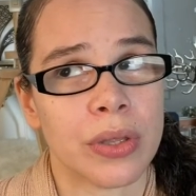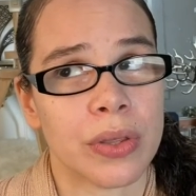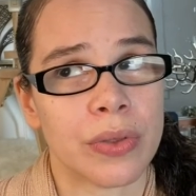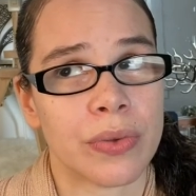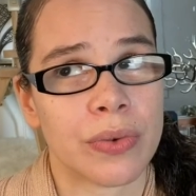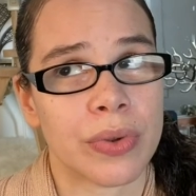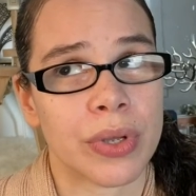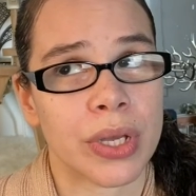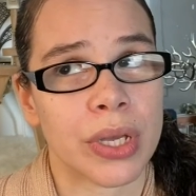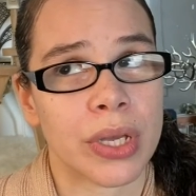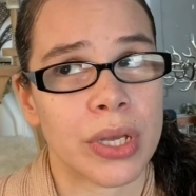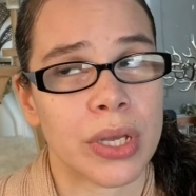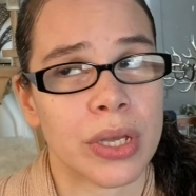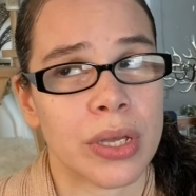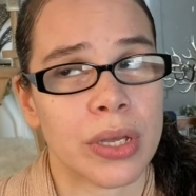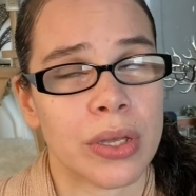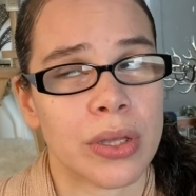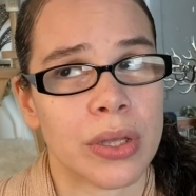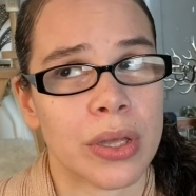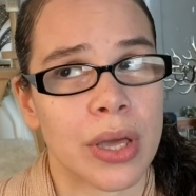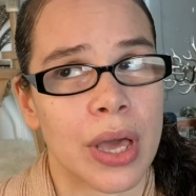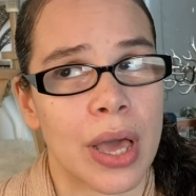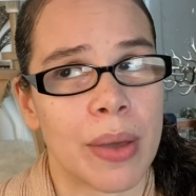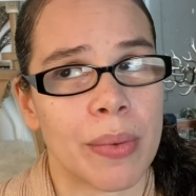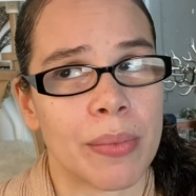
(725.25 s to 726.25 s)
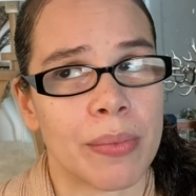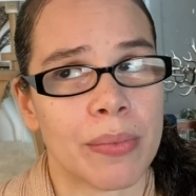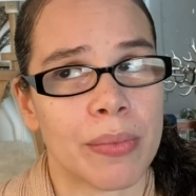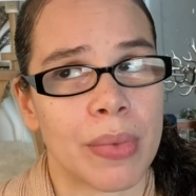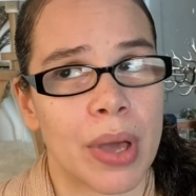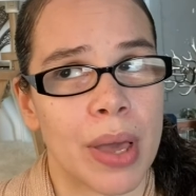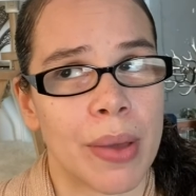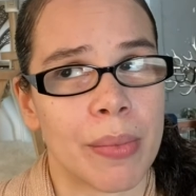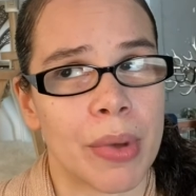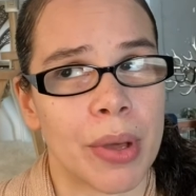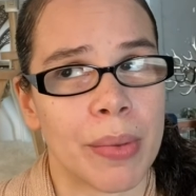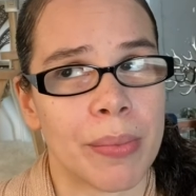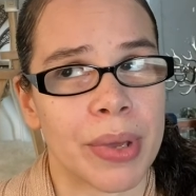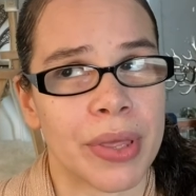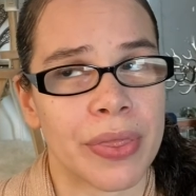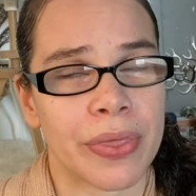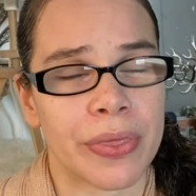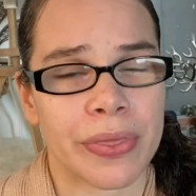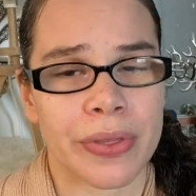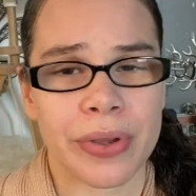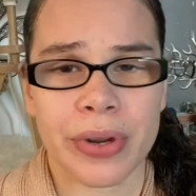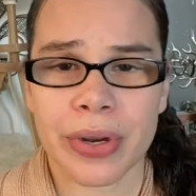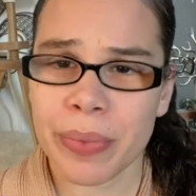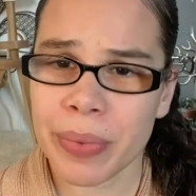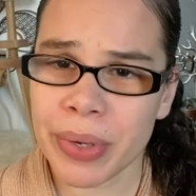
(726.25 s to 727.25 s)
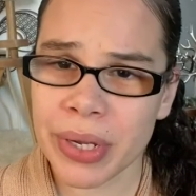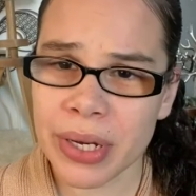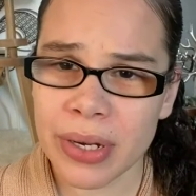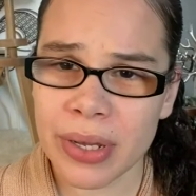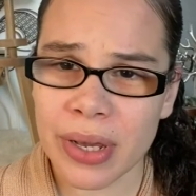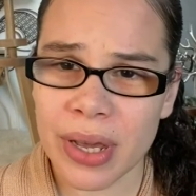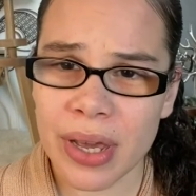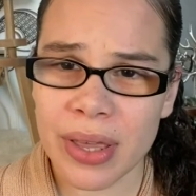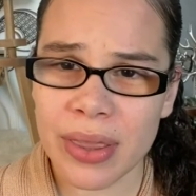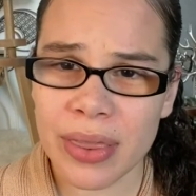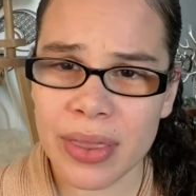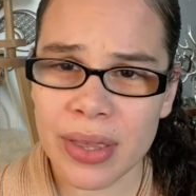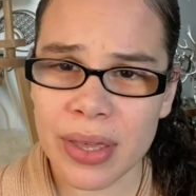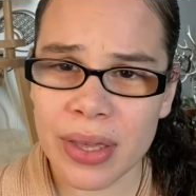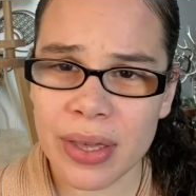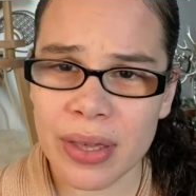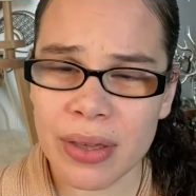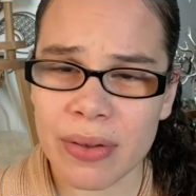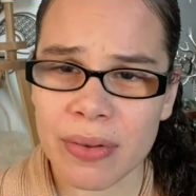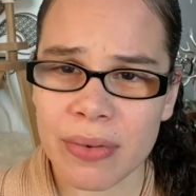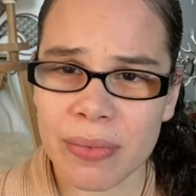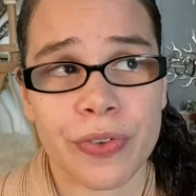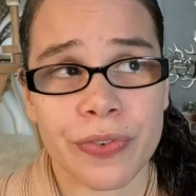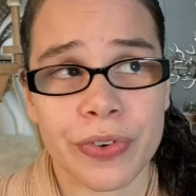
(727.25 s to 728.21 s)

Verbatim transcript: three, three I'm, I'm on my third one, I think.